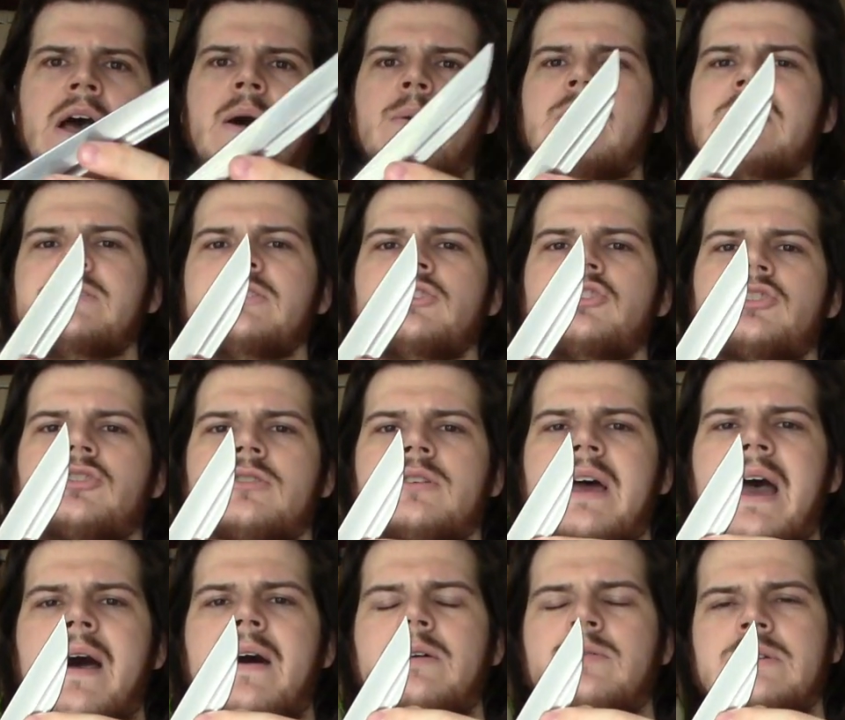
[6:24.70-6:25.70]
I wasn't
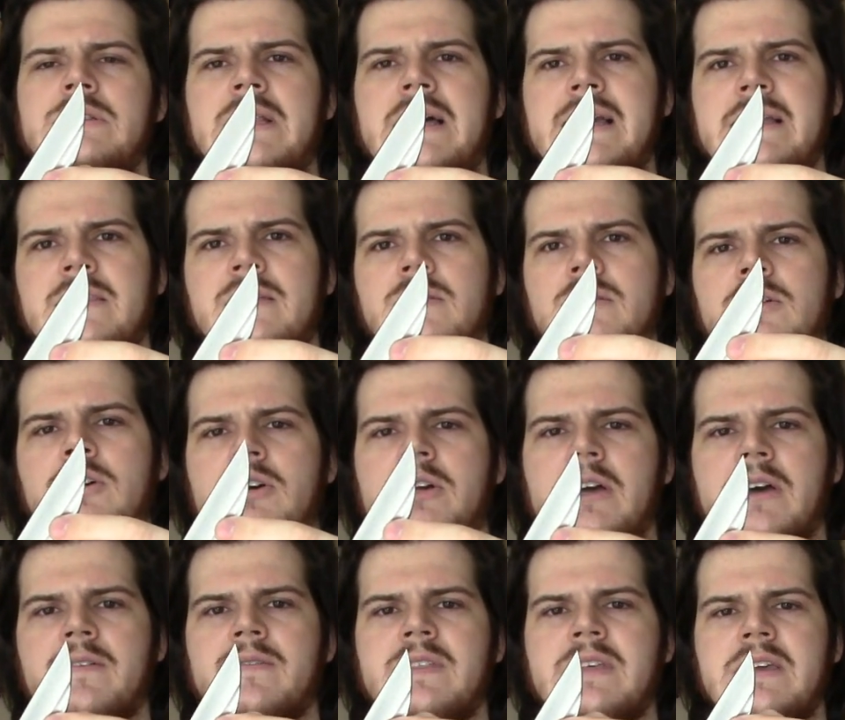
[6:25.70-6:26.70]
sure how I would like the look
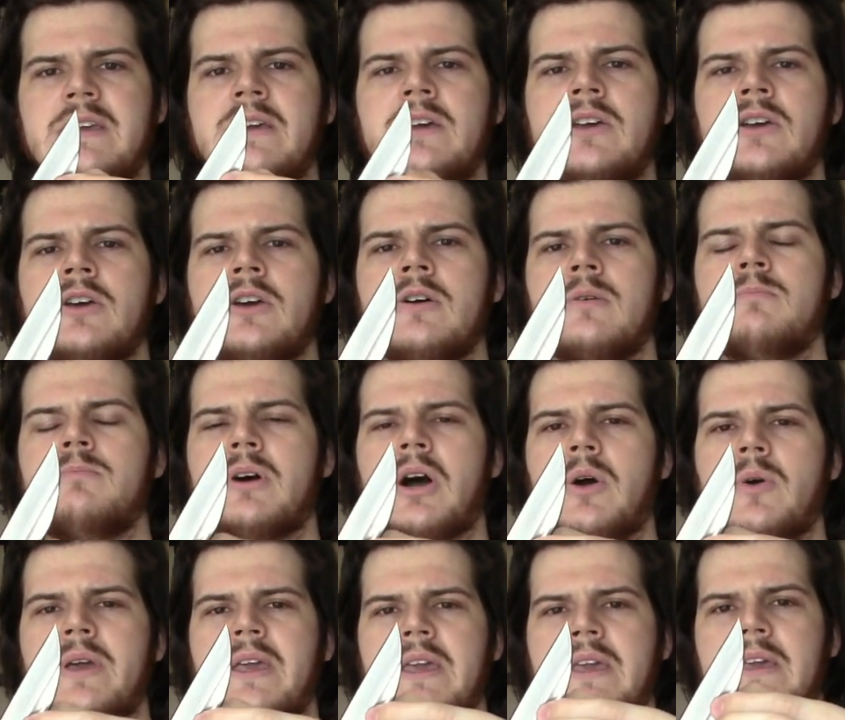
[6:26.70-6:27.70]
of the
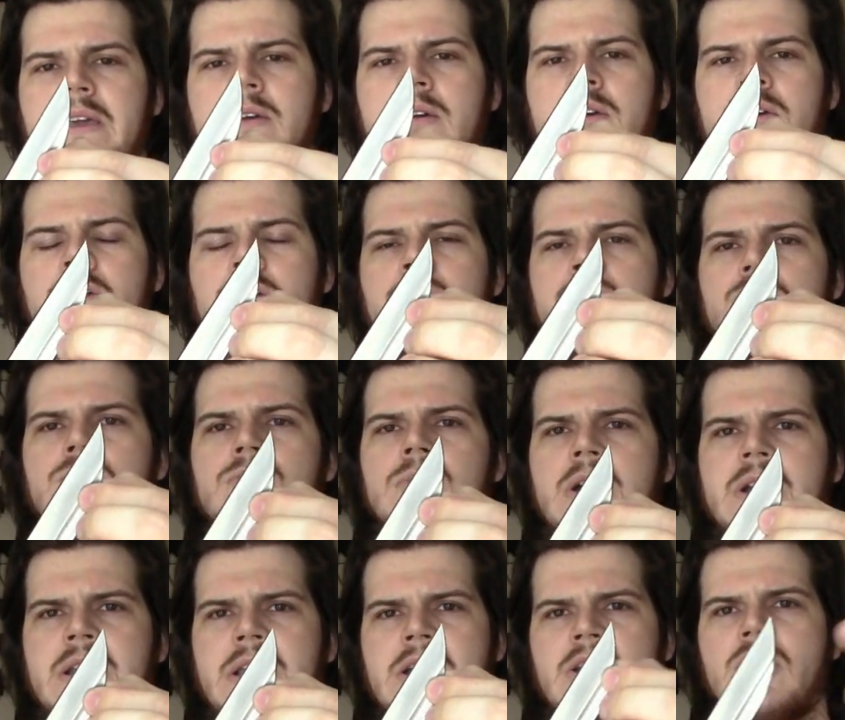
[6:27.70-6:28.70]
bohi
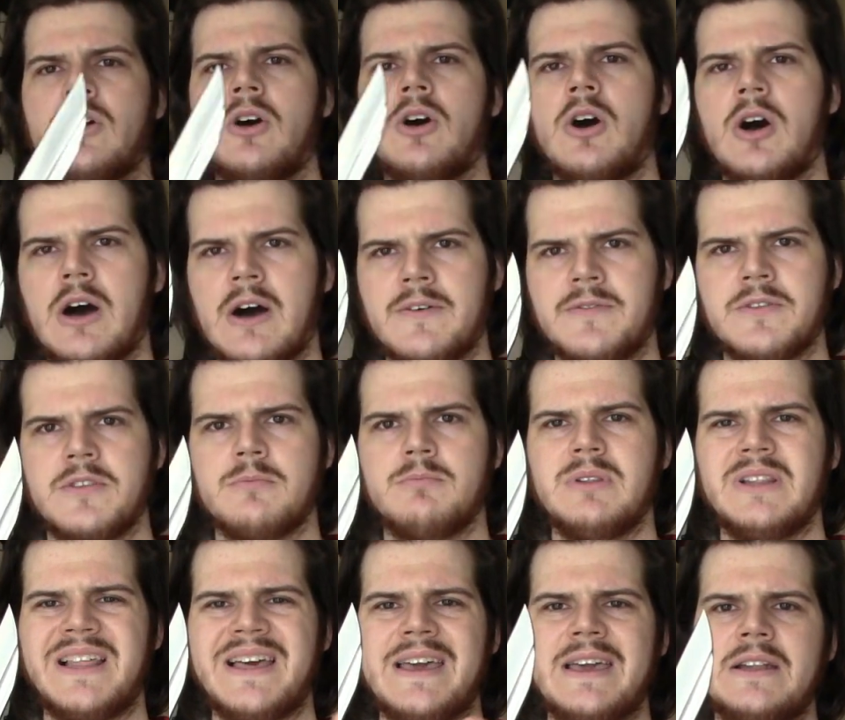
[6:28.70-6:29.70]
running off the
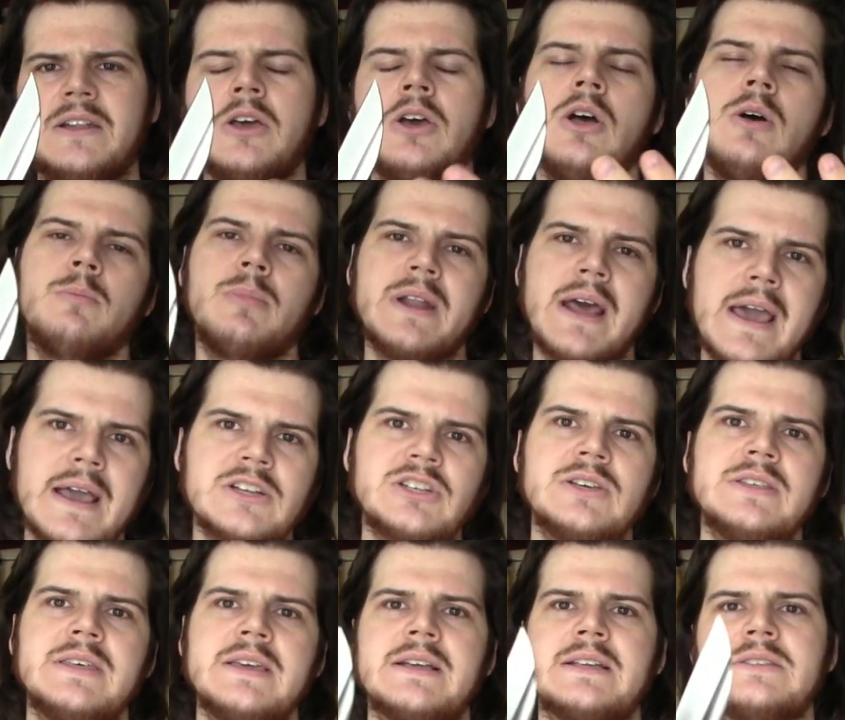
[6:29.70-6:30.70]
blade, but I
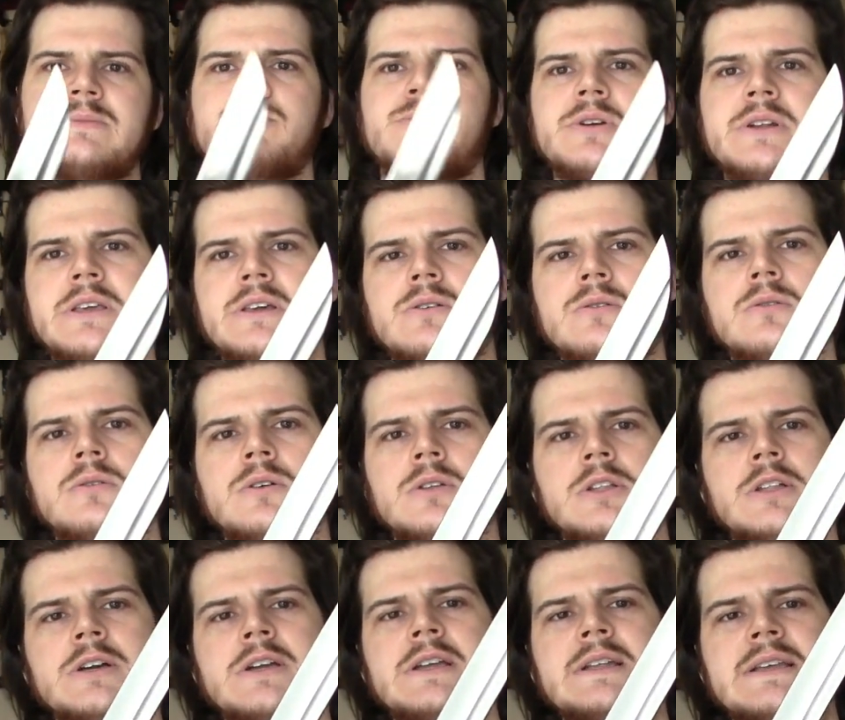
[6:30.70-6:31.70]
actually think it's pretty cool
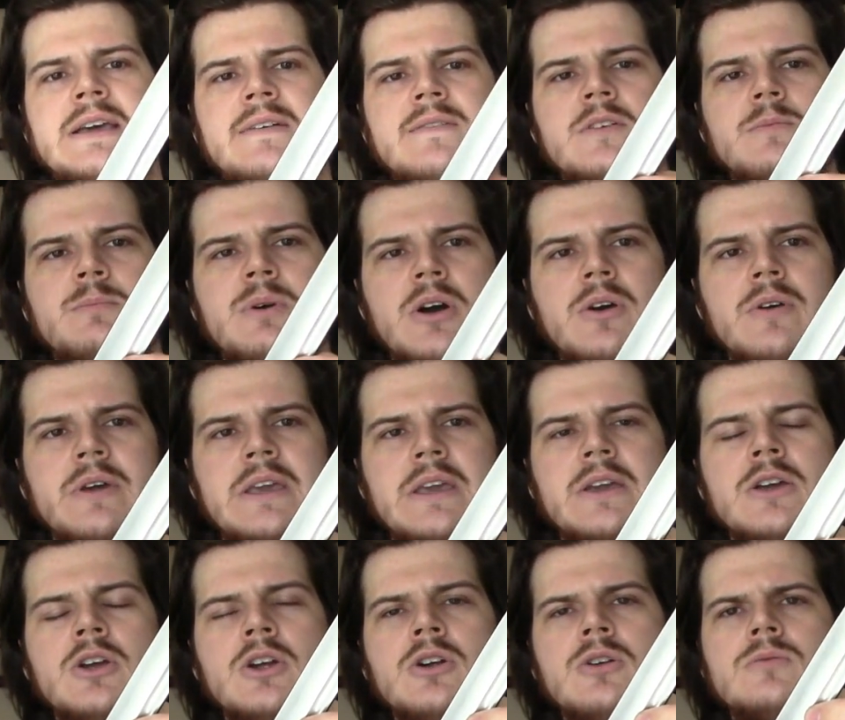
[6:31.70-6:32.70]
looking to have the
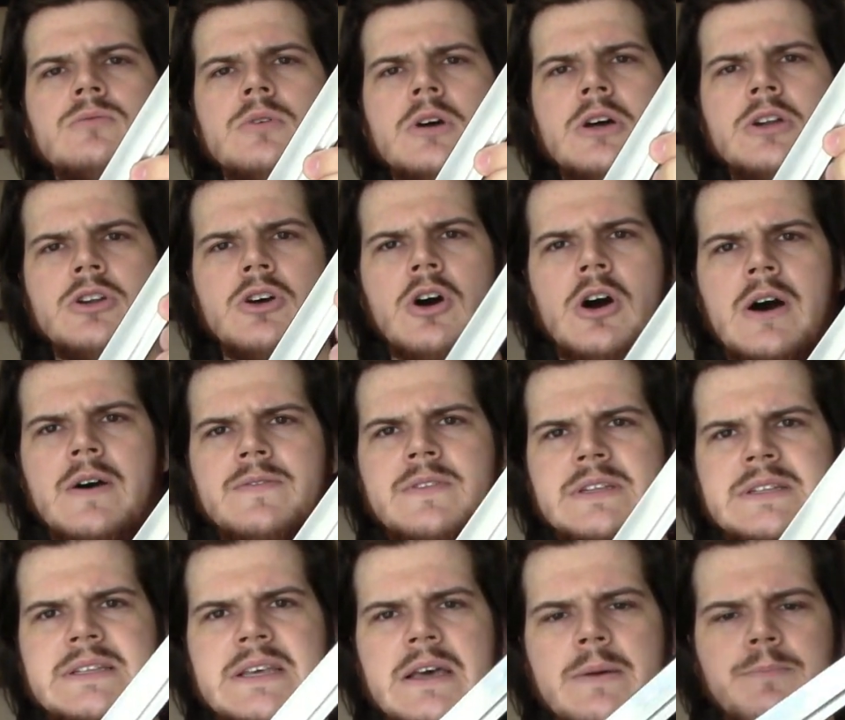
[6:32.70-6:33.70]
bohi run off
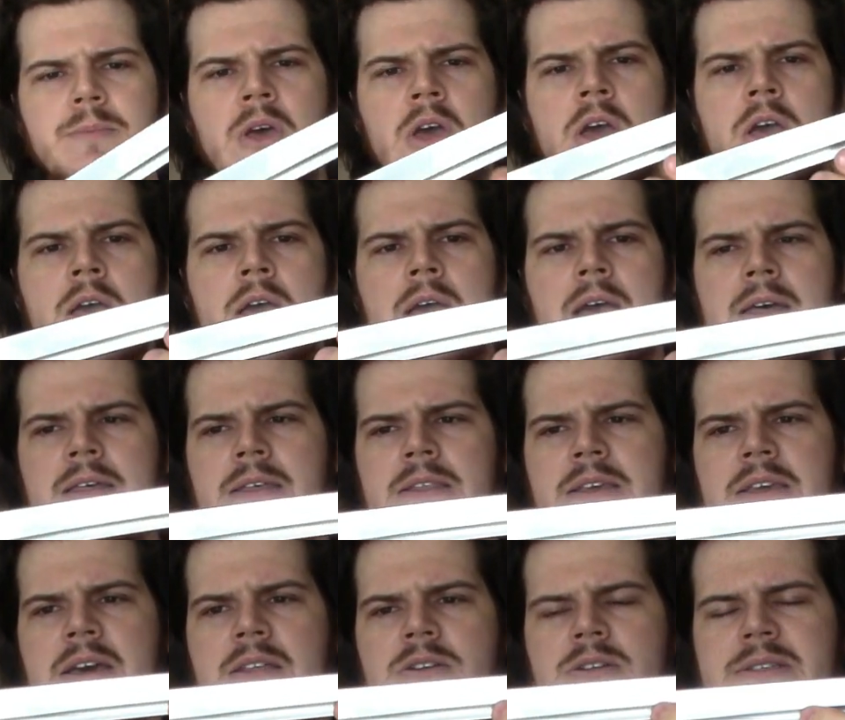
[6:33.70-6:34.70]
the tip, and
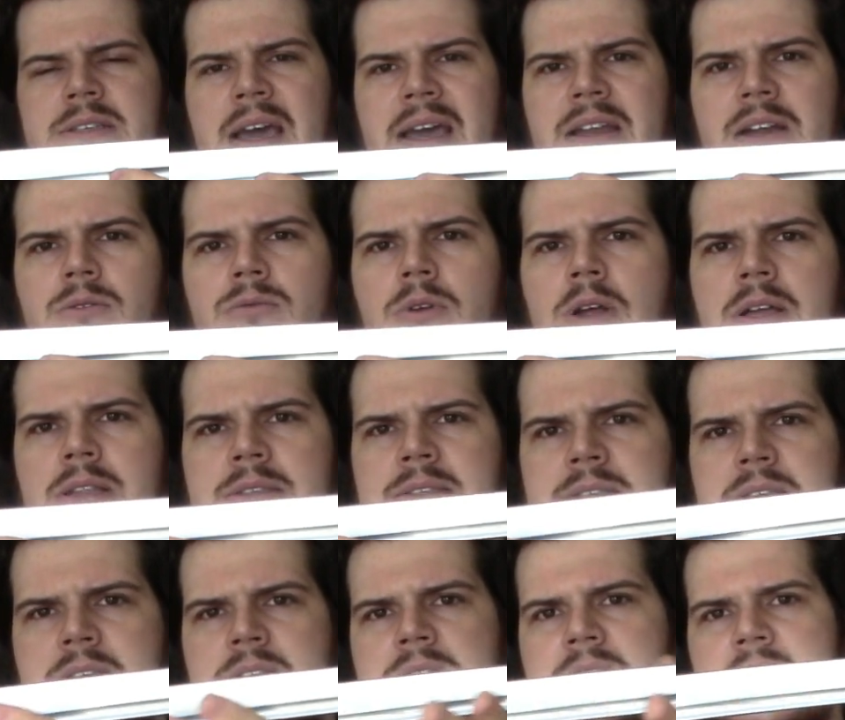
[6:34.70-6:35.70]
the other side it
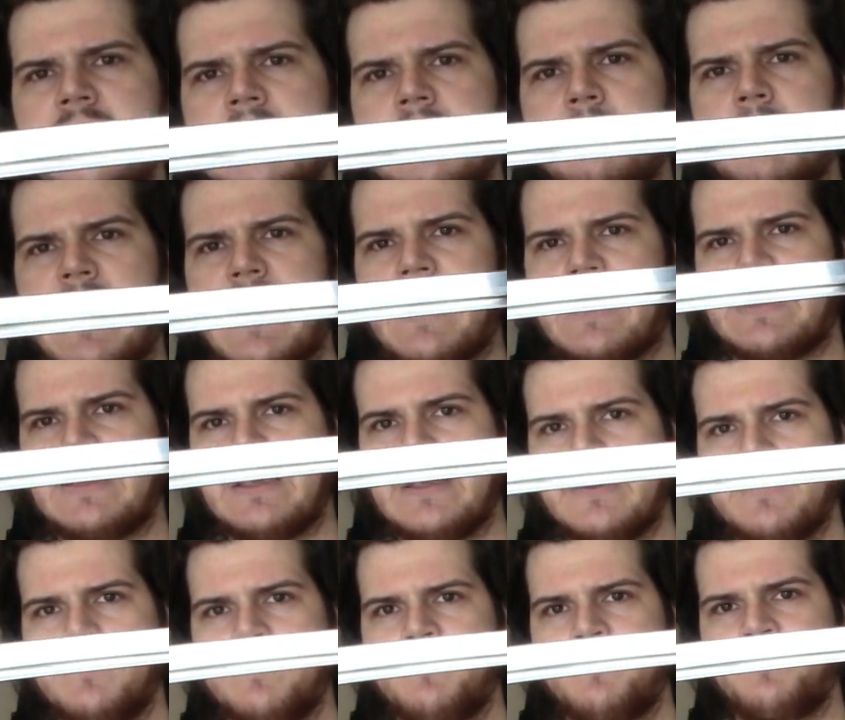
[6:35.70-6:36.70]
runs into the
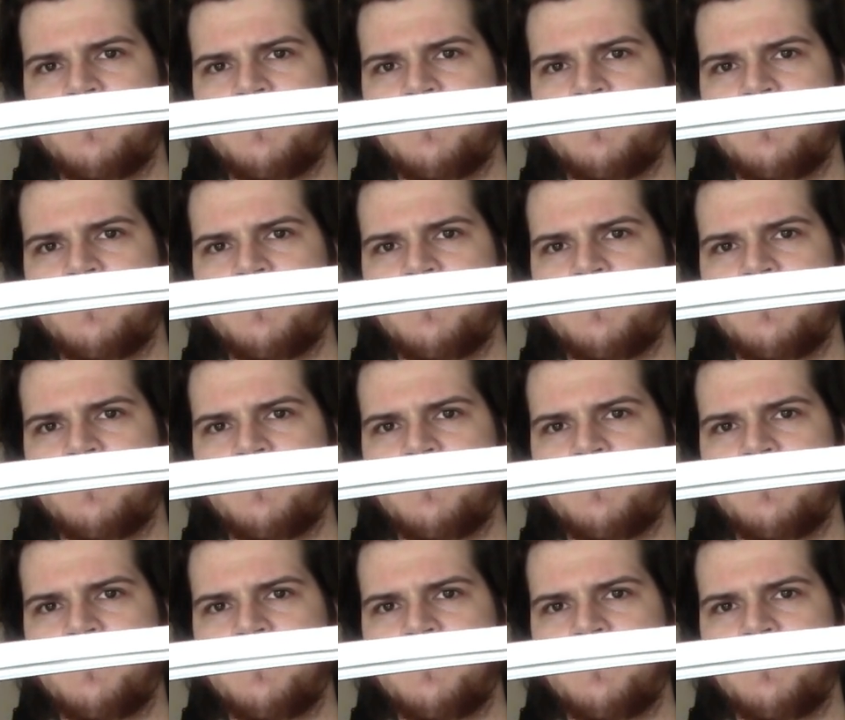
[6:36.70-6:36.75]
habaki.